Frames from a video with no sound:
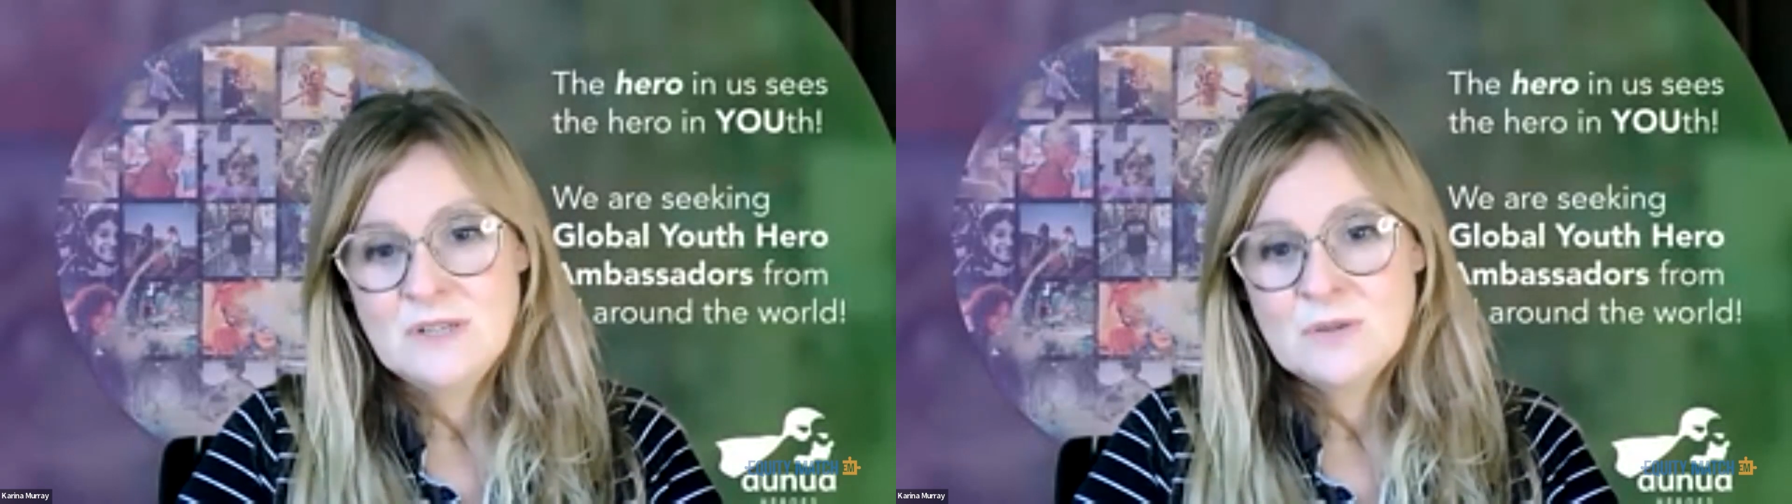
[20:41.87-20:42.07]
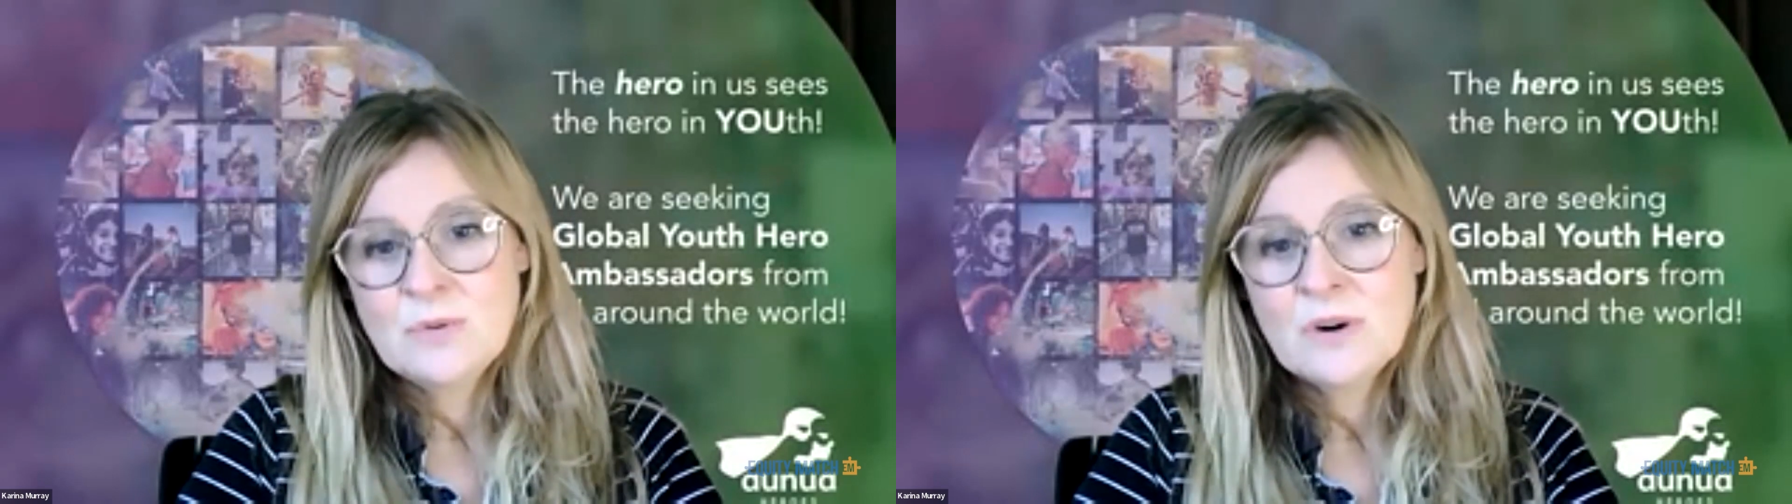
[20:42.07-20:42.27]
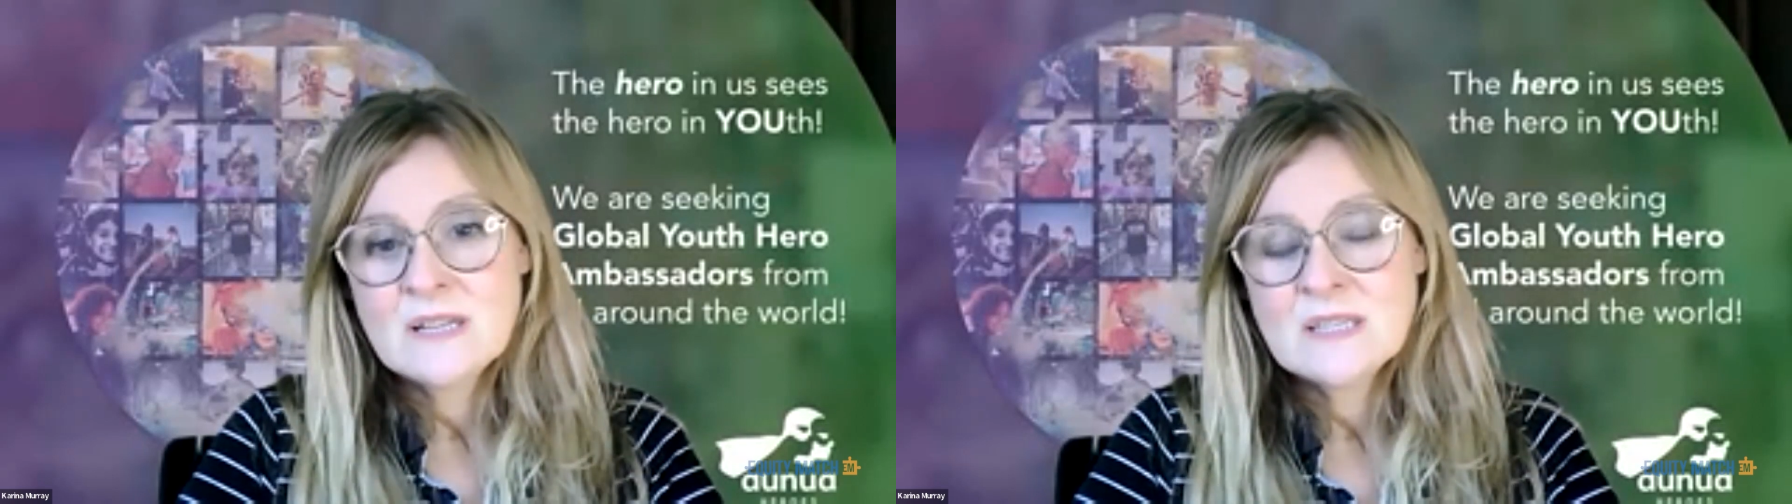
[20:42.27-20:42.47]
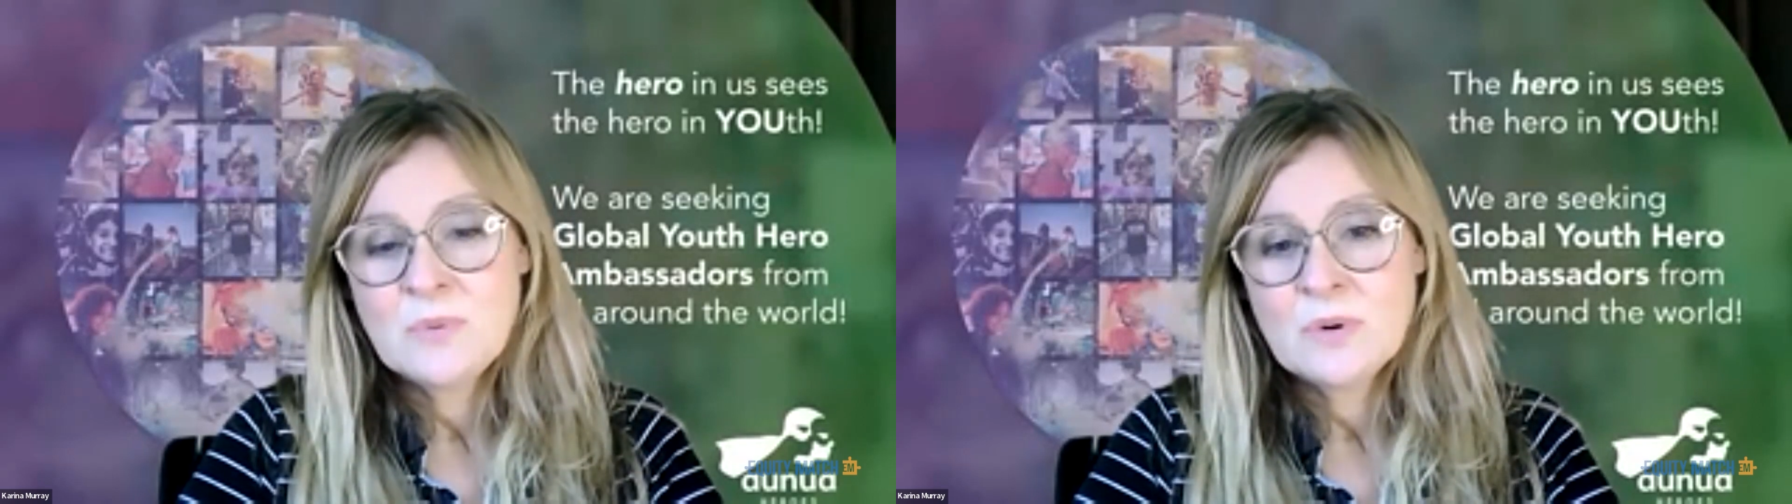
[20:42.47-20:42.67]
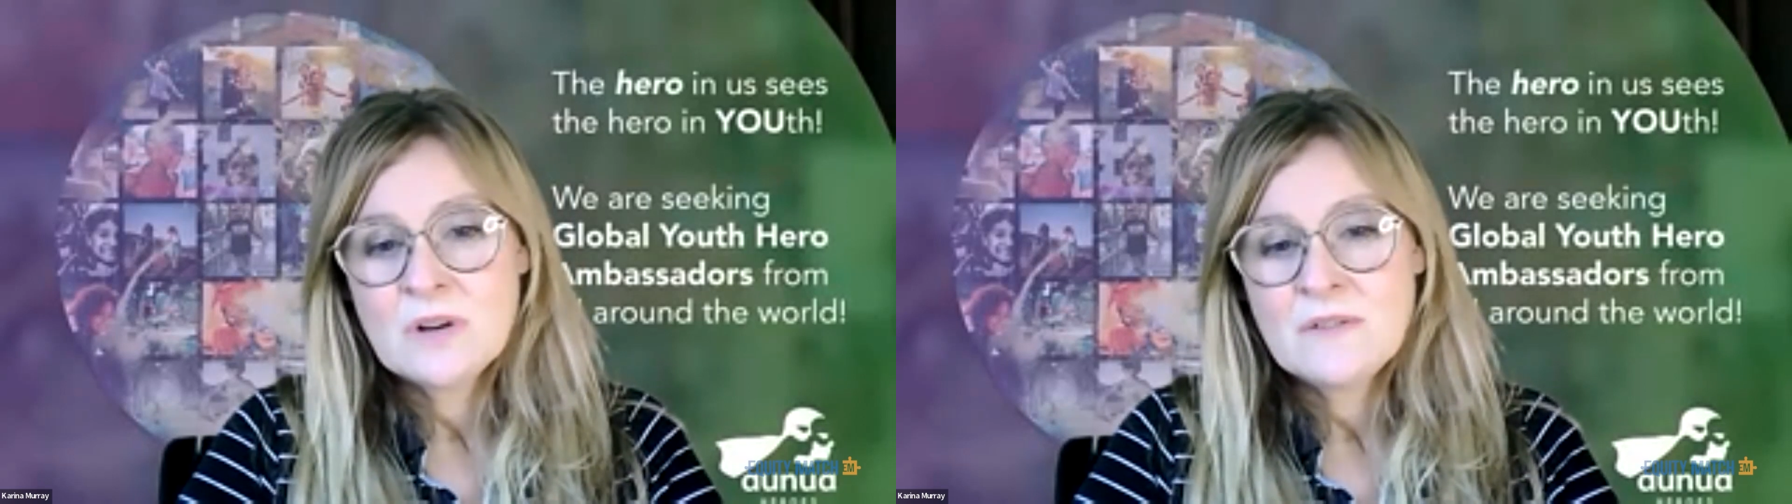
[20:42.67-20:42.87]
work in
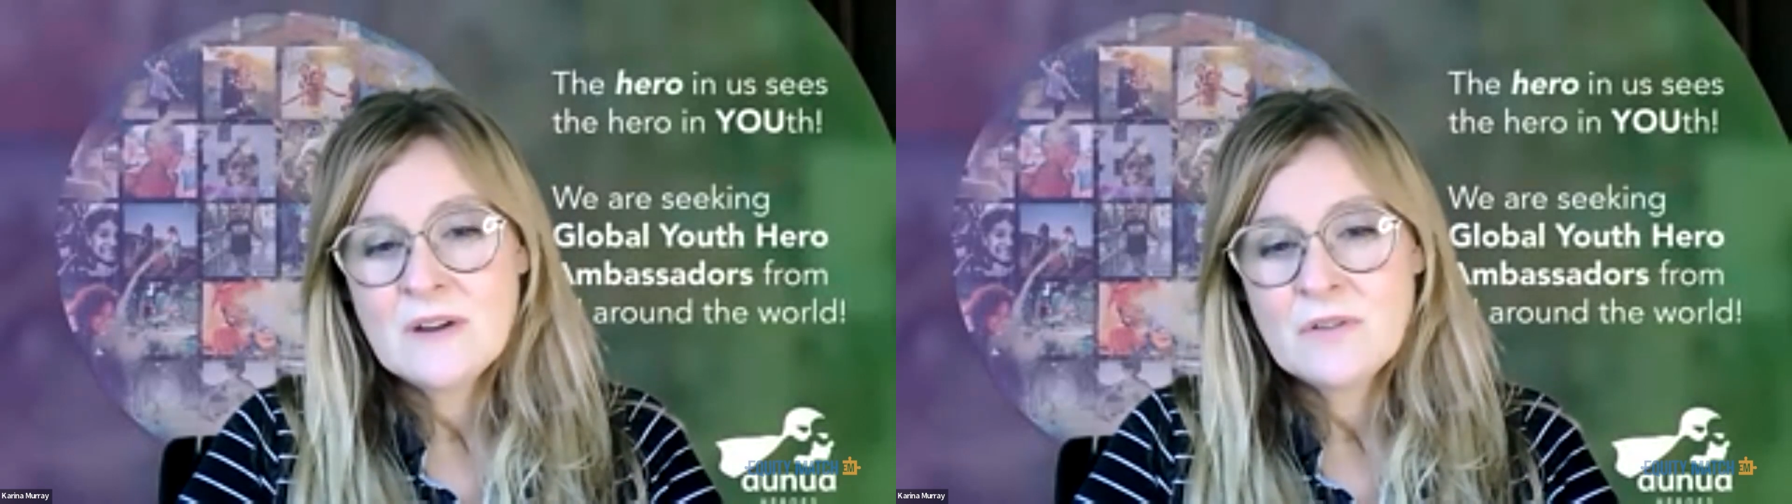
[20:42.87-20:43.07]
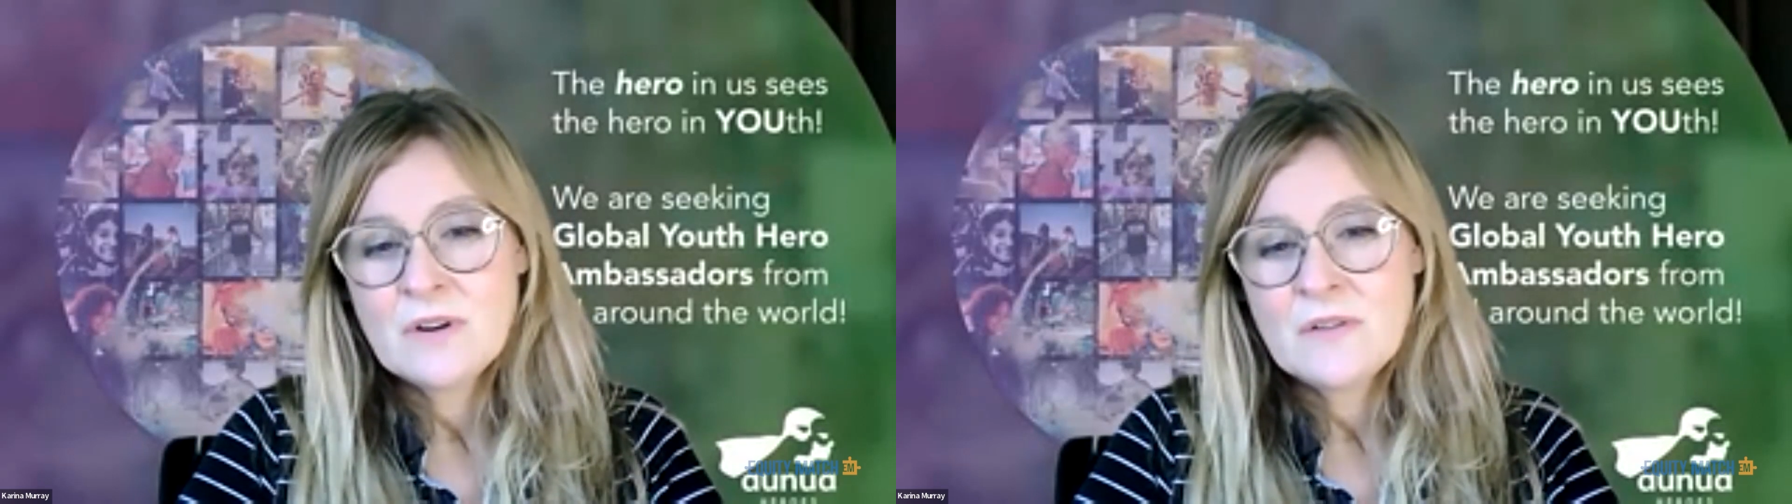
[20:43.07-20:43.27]
support of Africa.